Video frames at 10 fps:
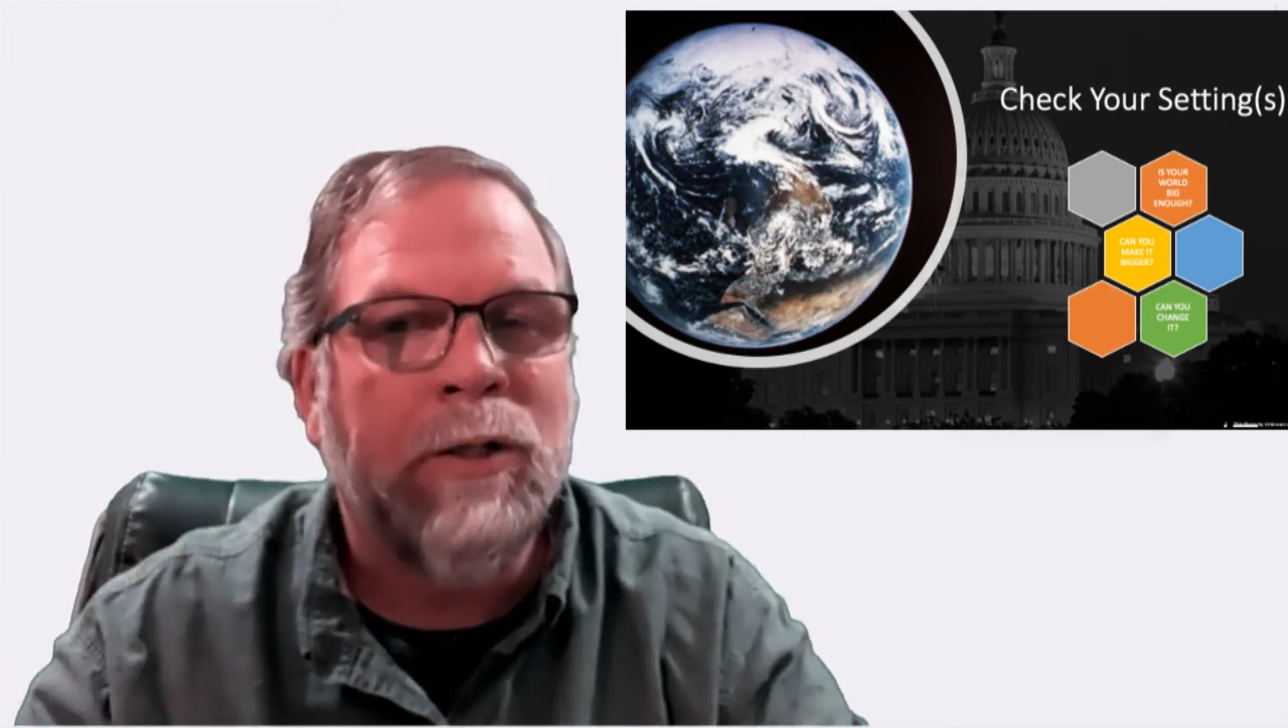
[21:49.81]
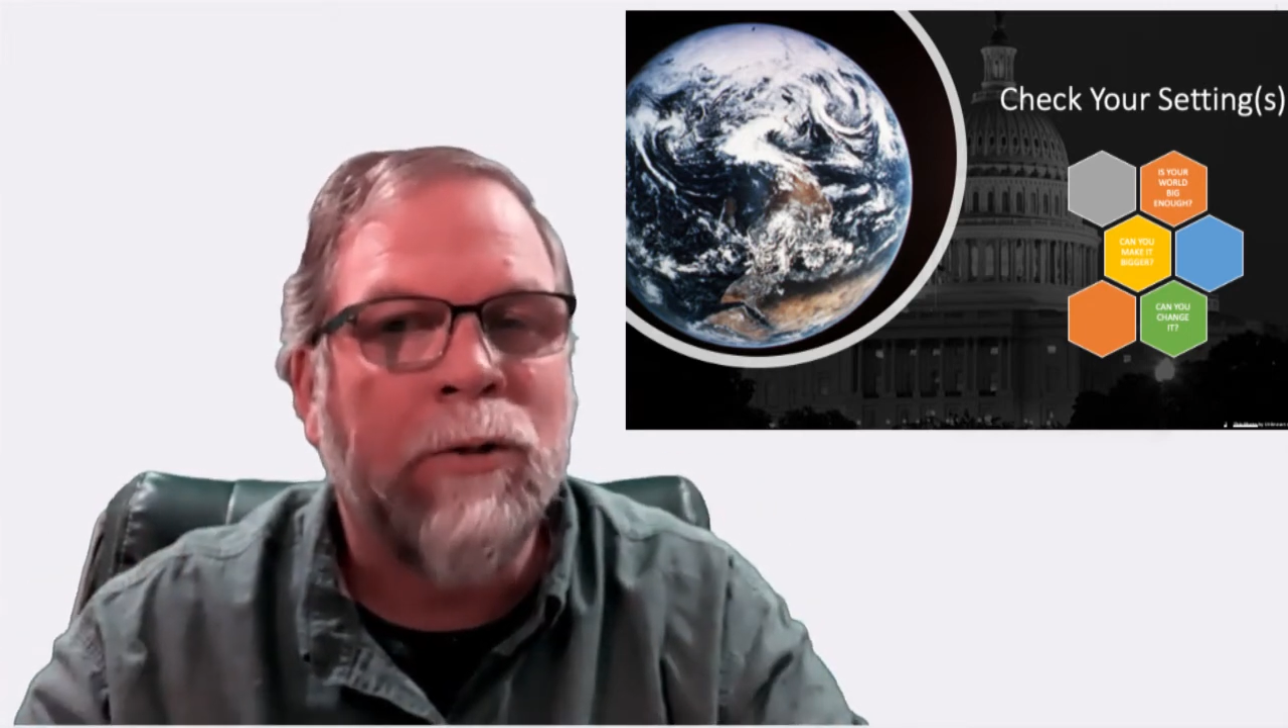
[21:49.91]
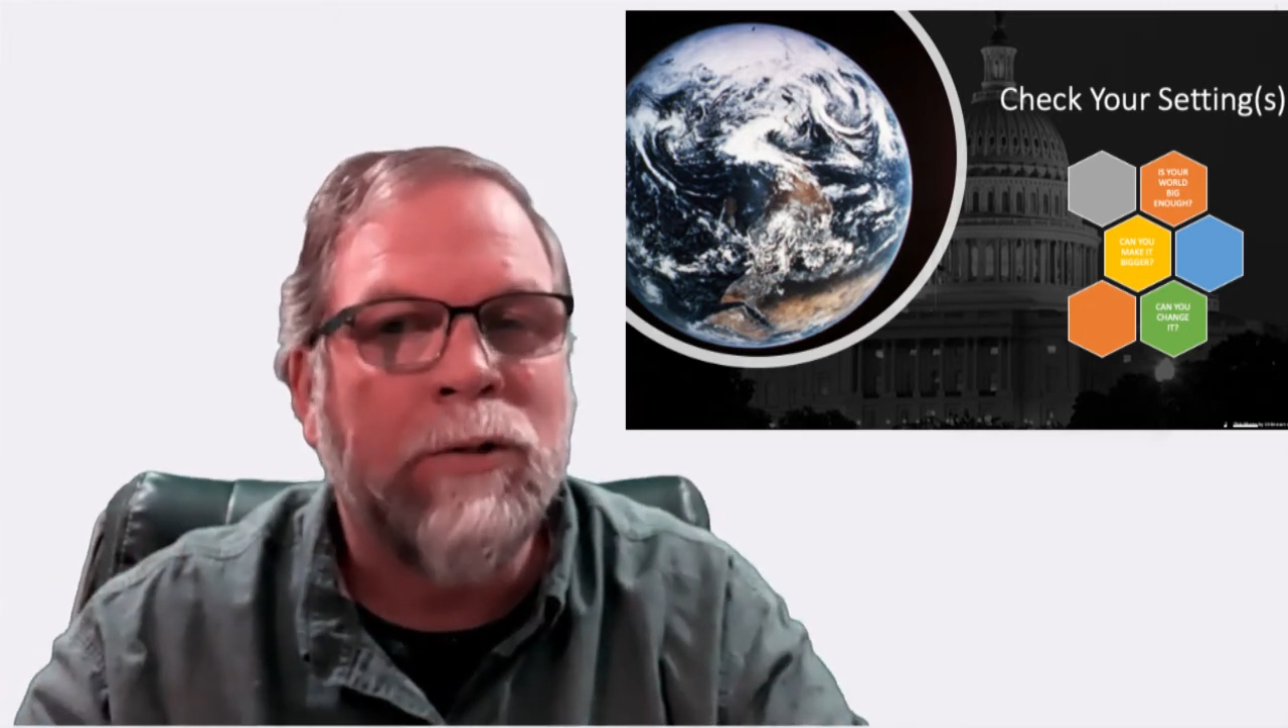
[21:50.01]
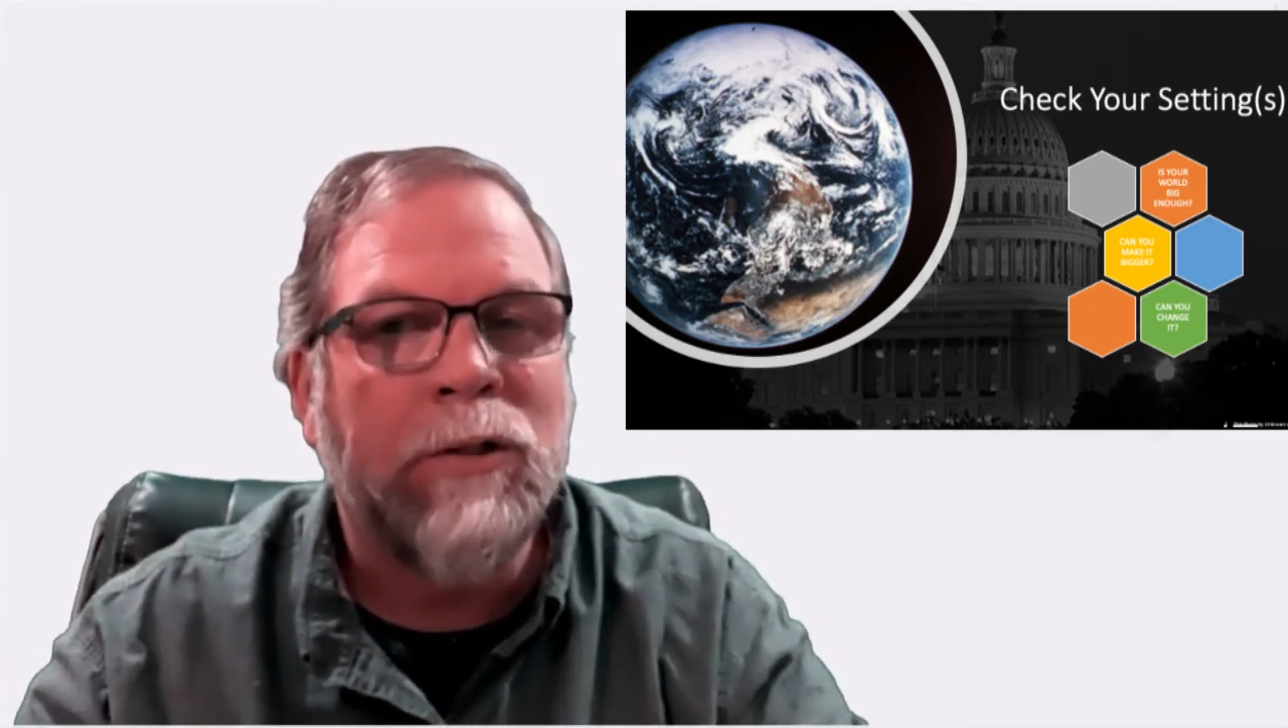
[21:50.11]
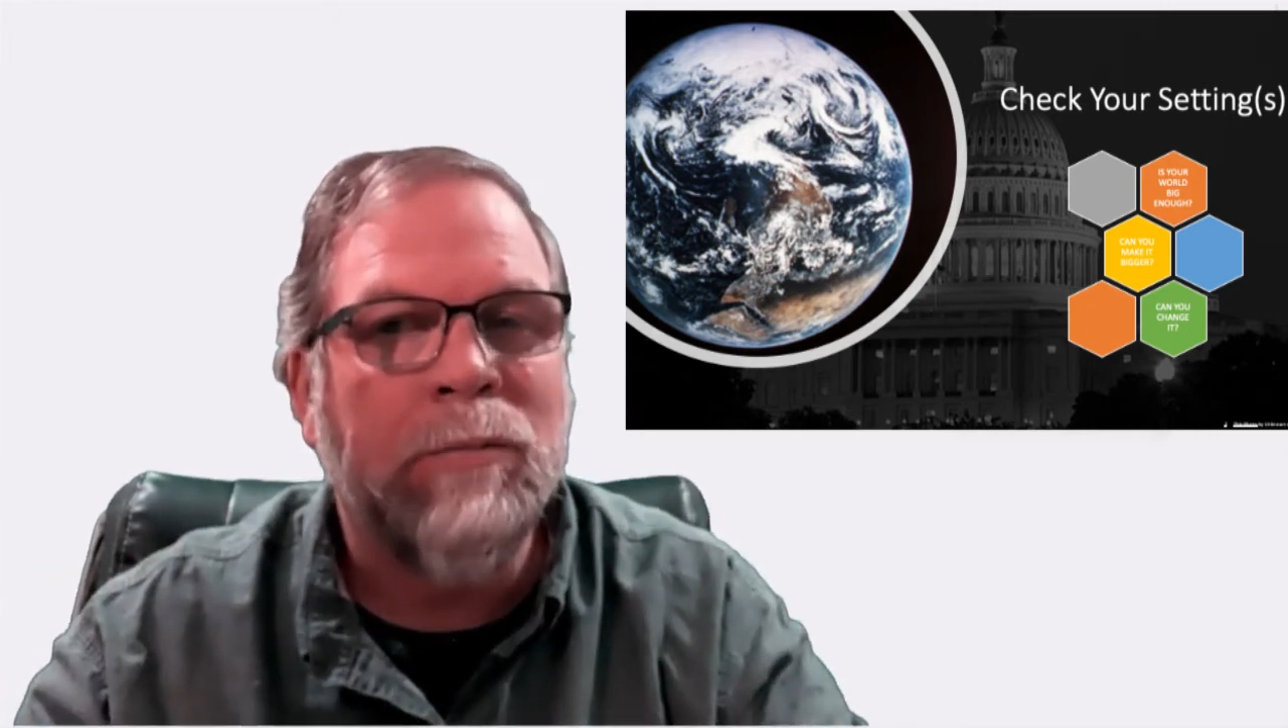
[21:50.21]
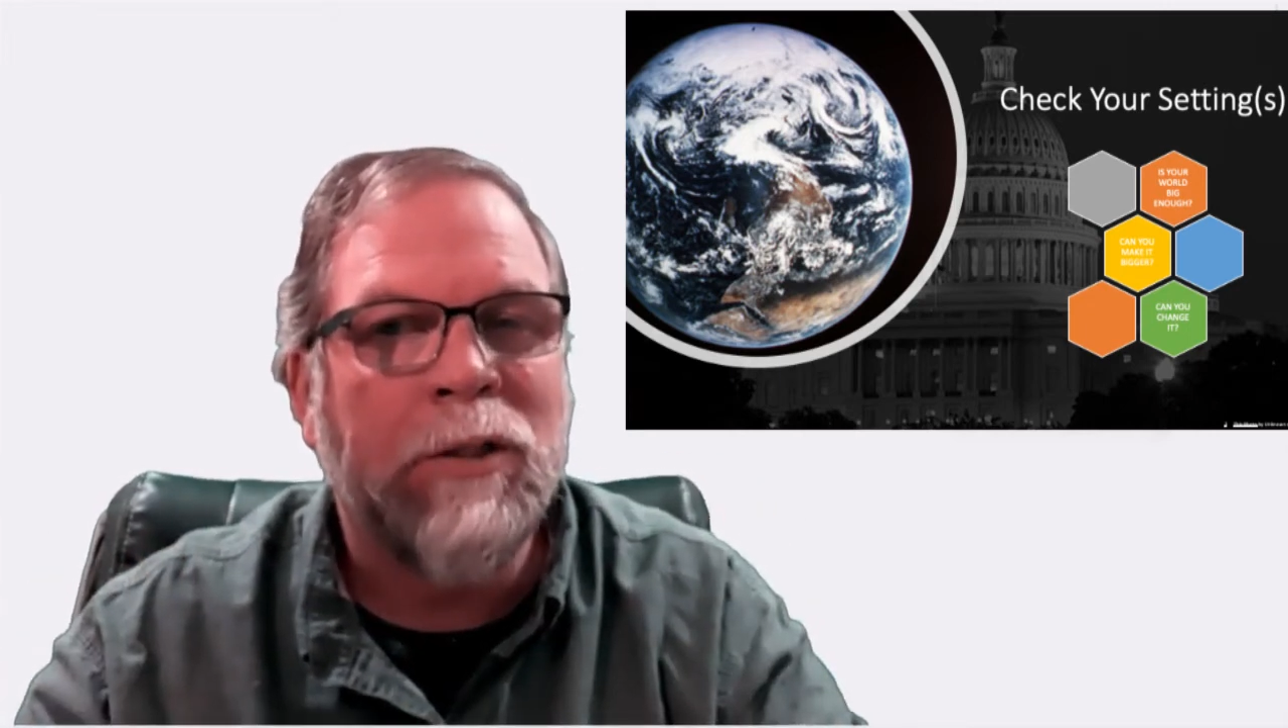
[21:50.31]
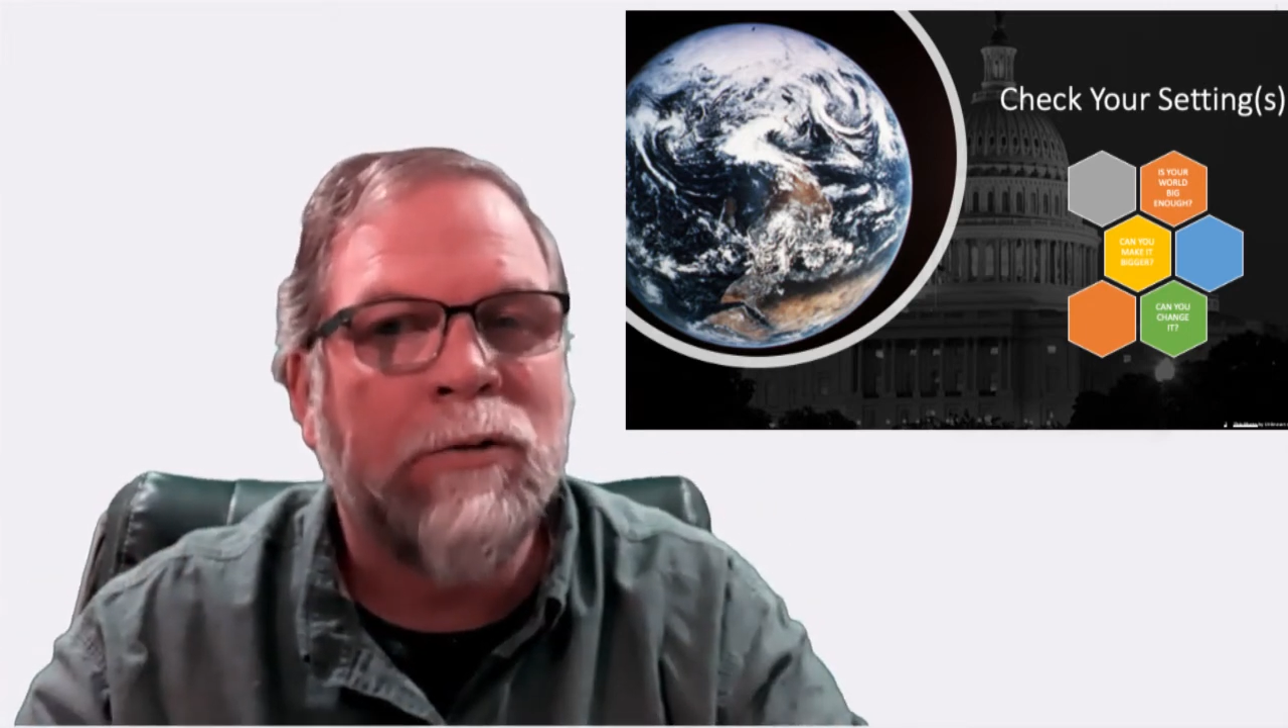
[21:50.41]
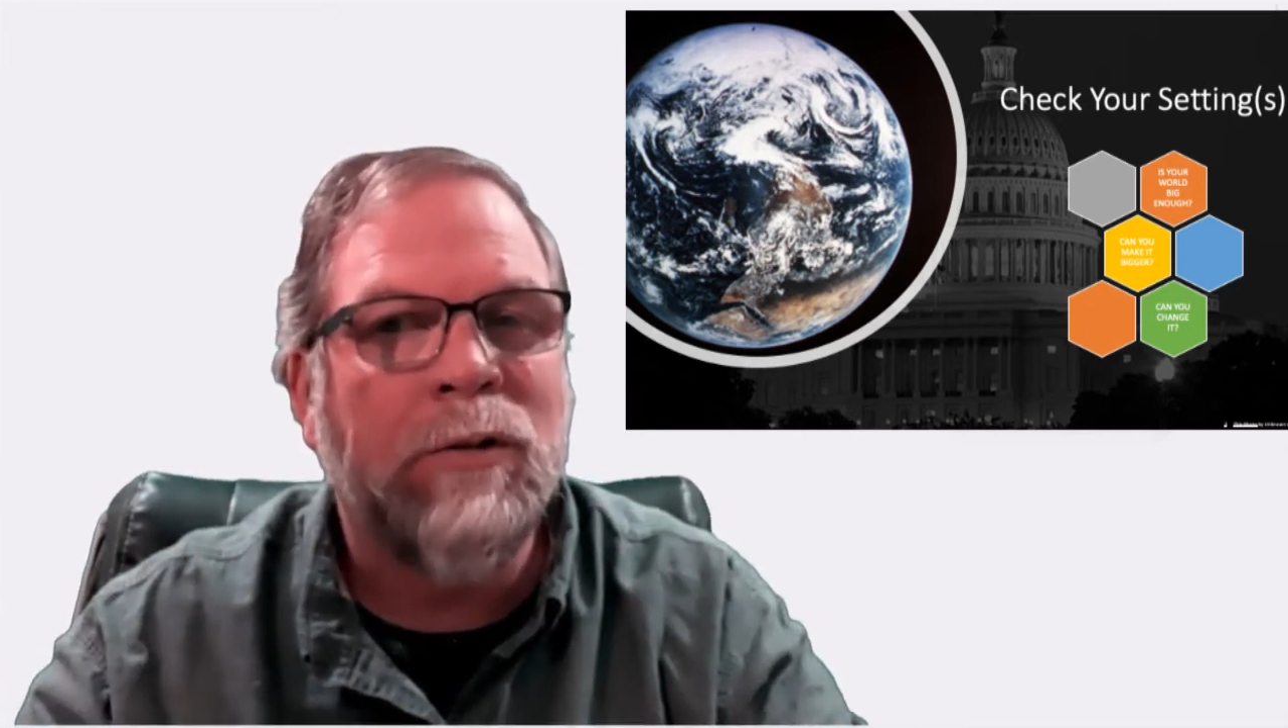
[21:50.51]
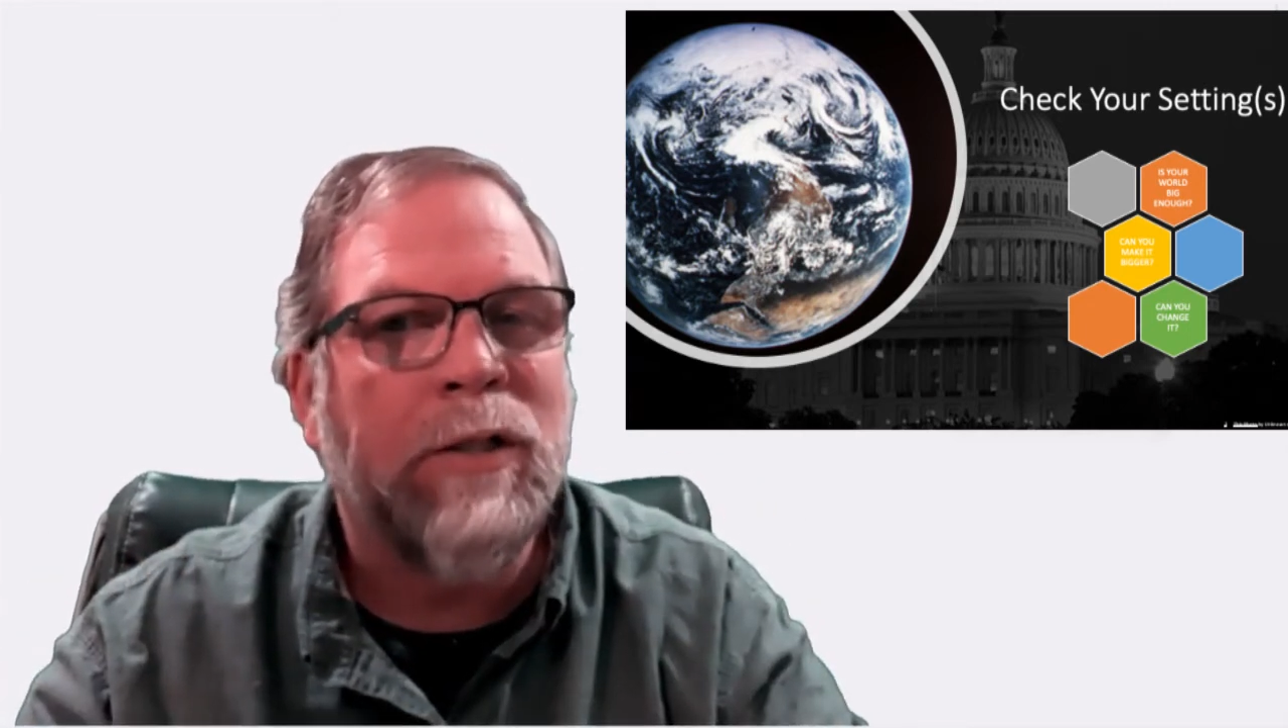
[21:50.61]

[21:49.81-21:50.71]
cozy mystery,